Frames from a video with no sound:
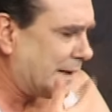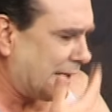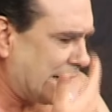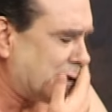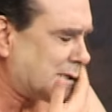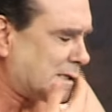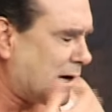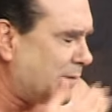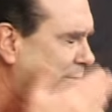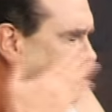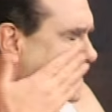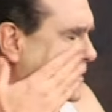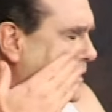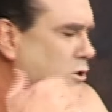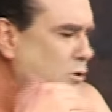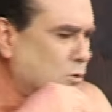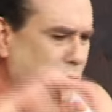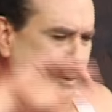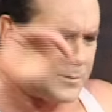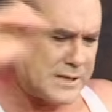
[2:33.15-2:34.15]
It is obvious that
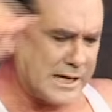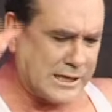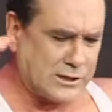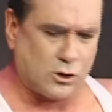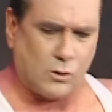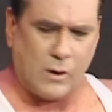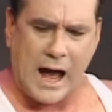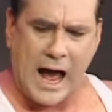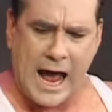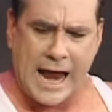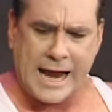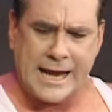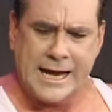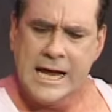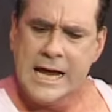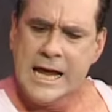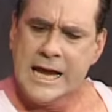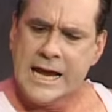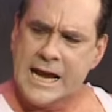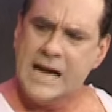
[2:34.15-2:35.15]
you are upset, so I,
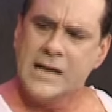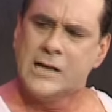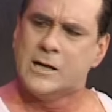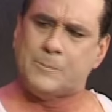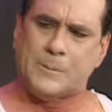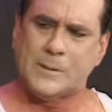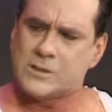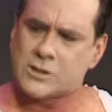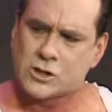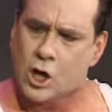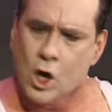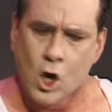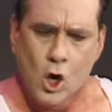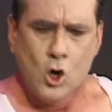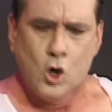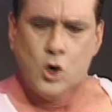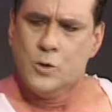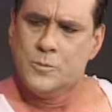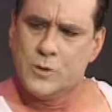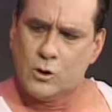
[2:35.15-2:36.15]
Oedipus,
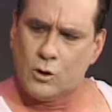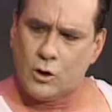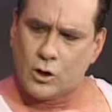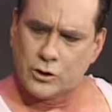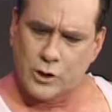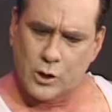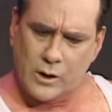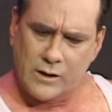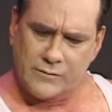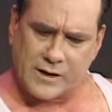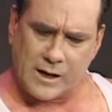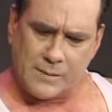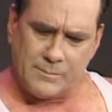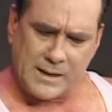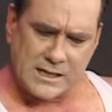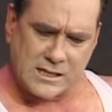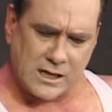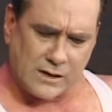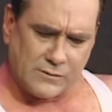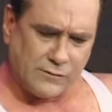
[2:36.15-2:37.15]
whom you all know, have come
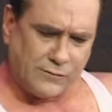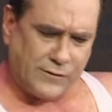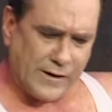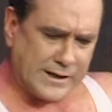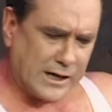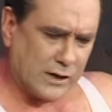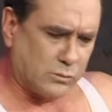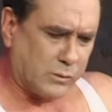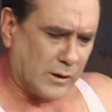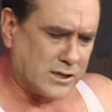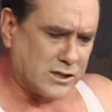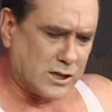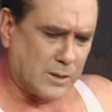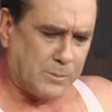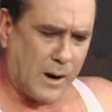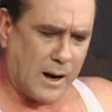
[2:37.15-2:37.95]
myself to find out what is the